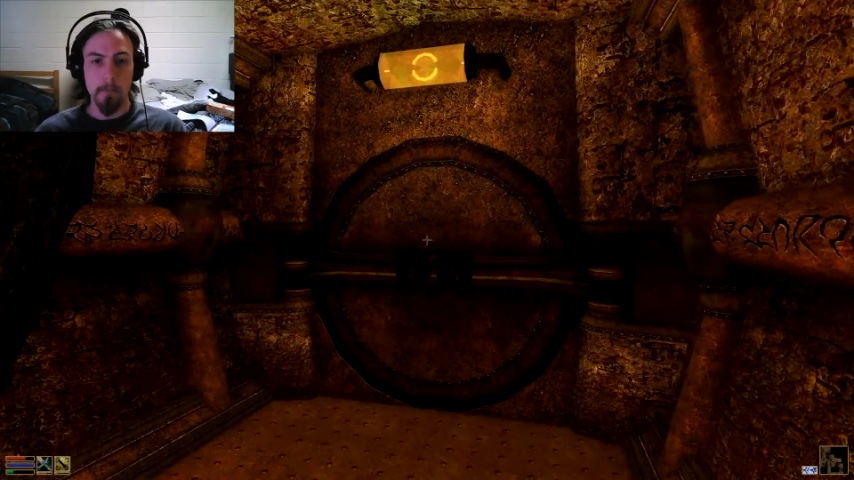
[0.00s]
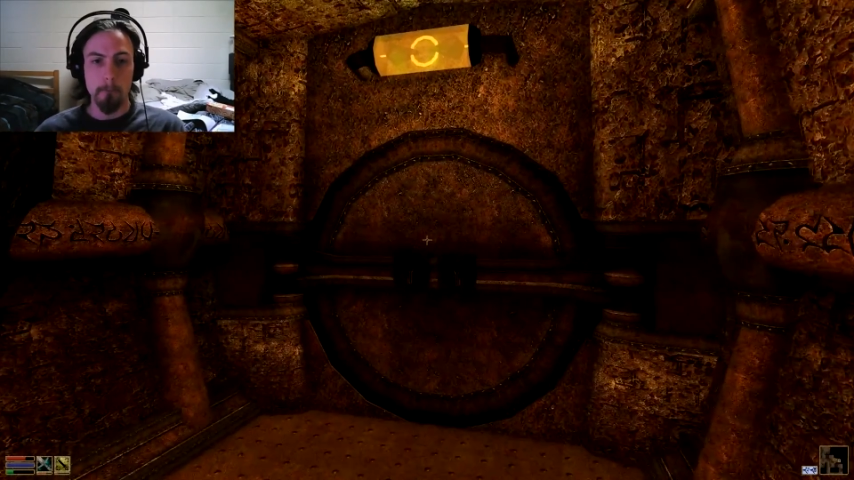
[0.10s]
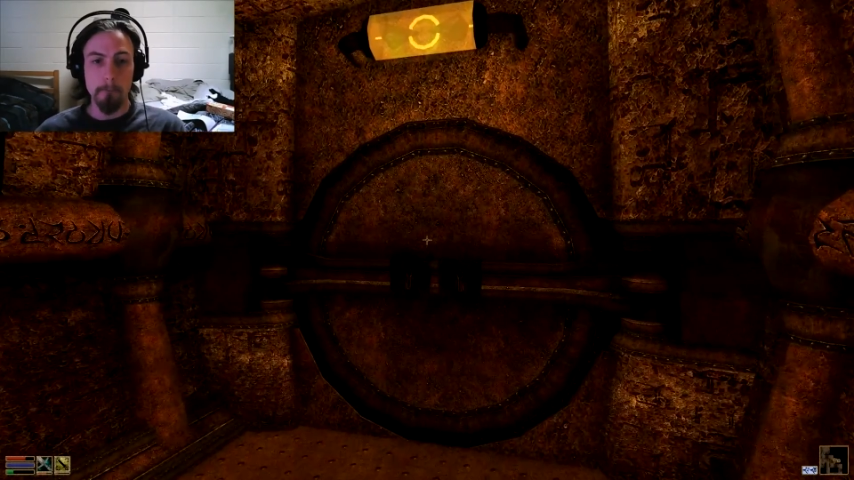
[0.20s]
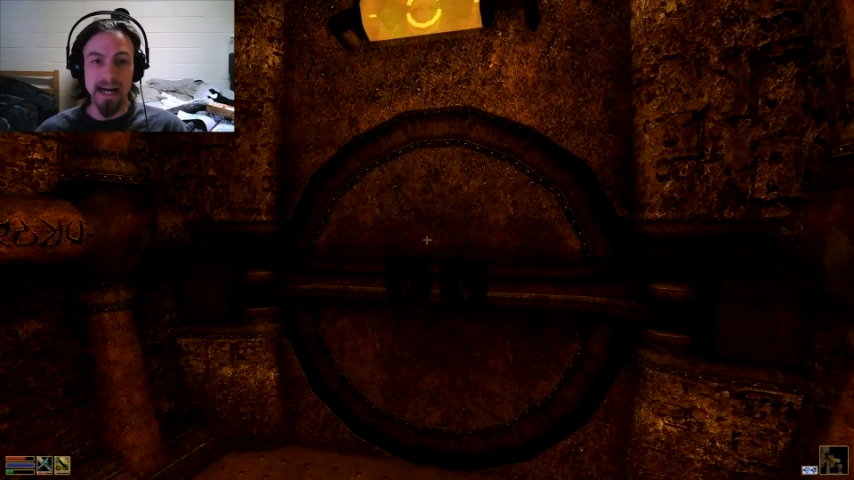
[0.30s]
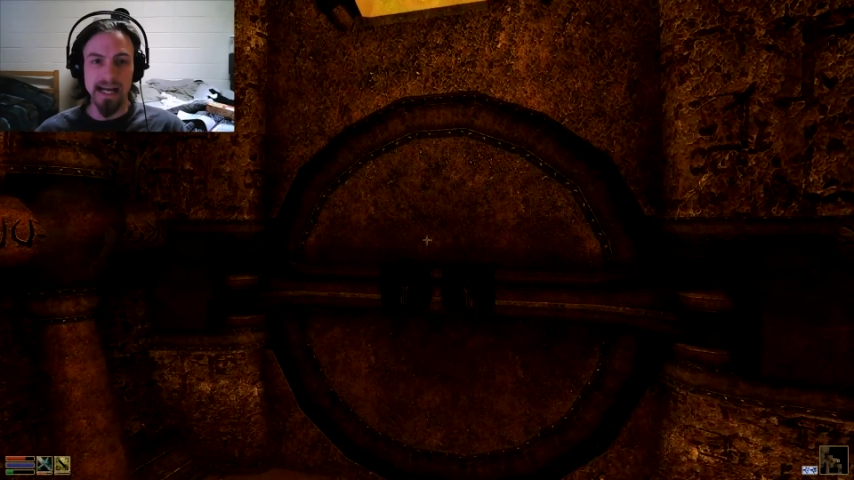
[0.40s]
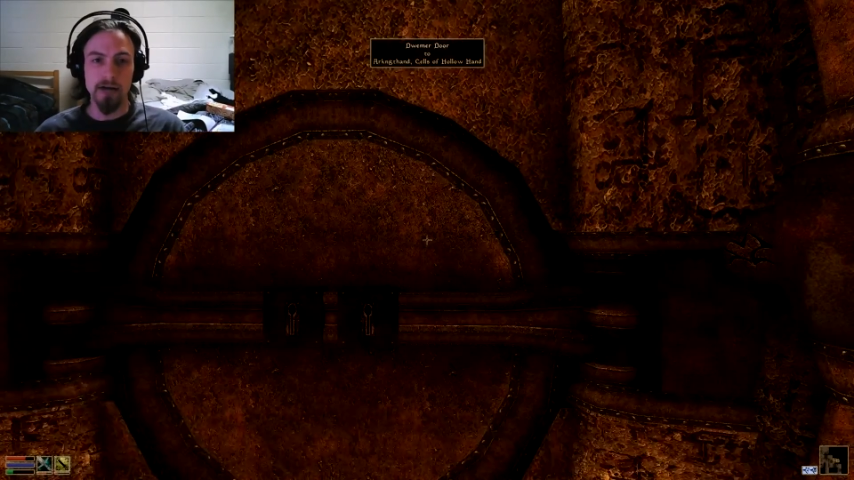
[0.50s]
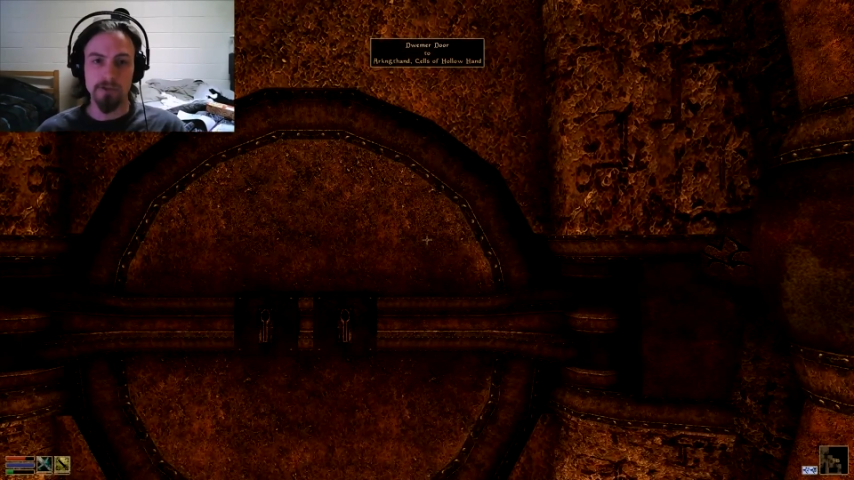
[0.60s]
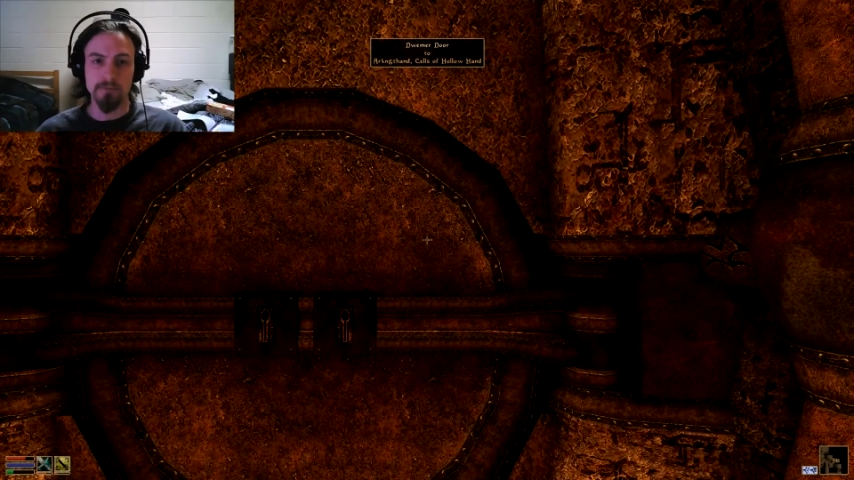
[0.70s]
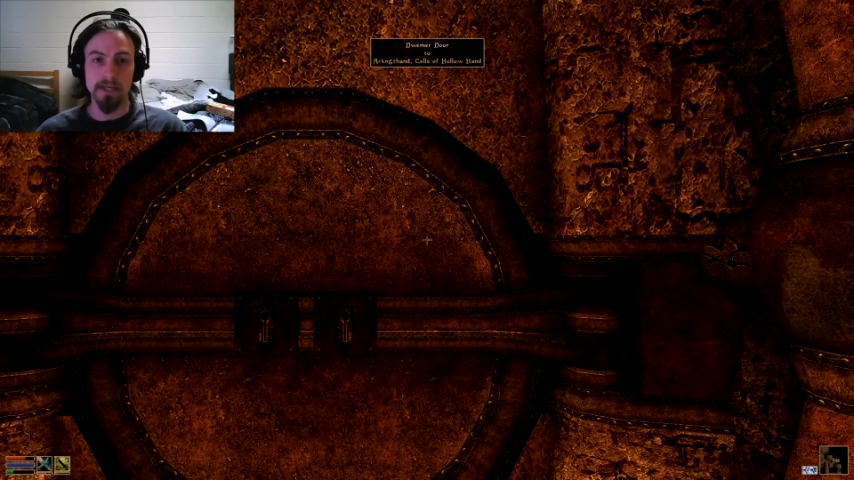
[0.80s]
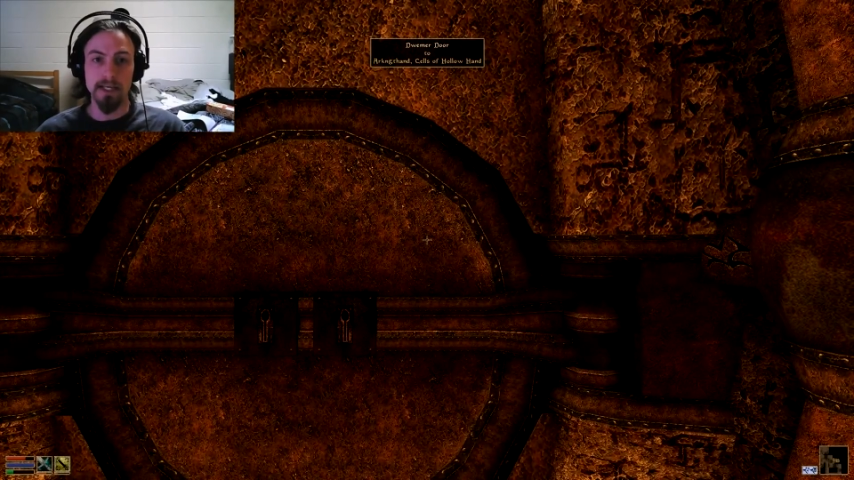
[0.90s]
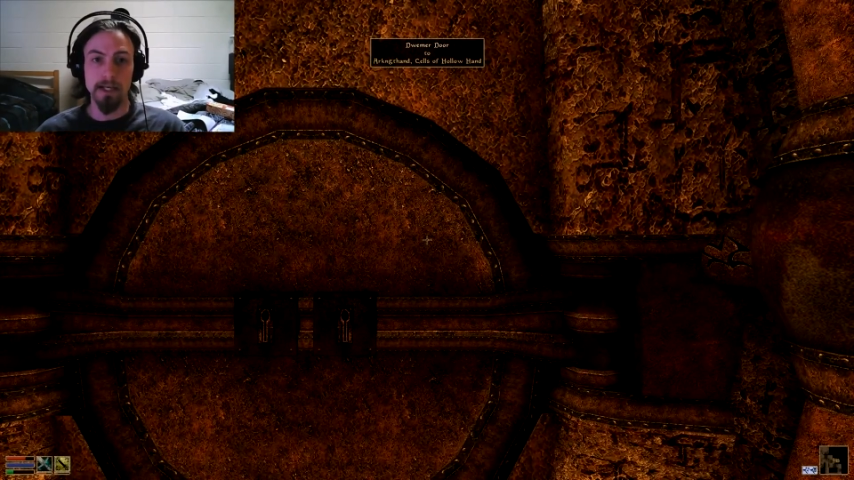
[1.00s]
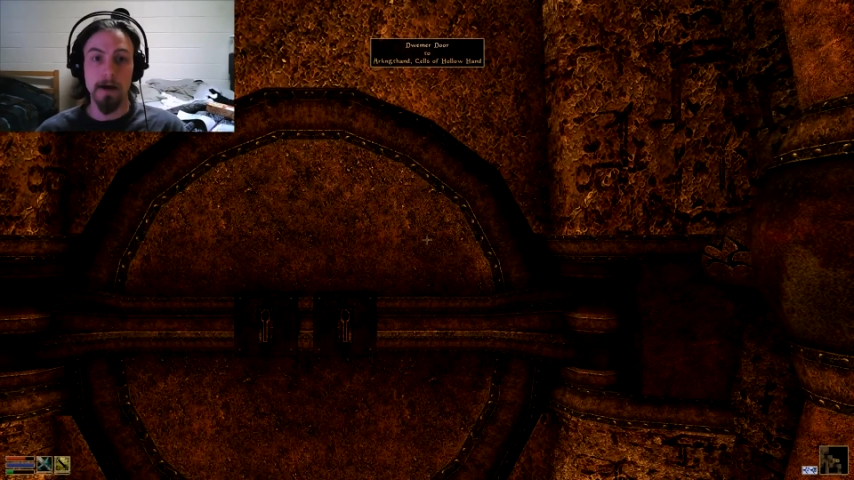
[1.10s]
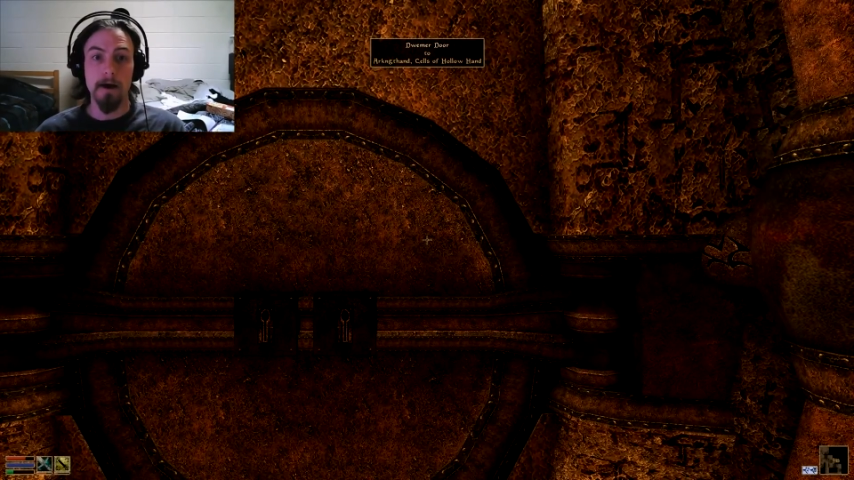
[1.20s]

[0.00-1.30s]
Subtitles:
My house being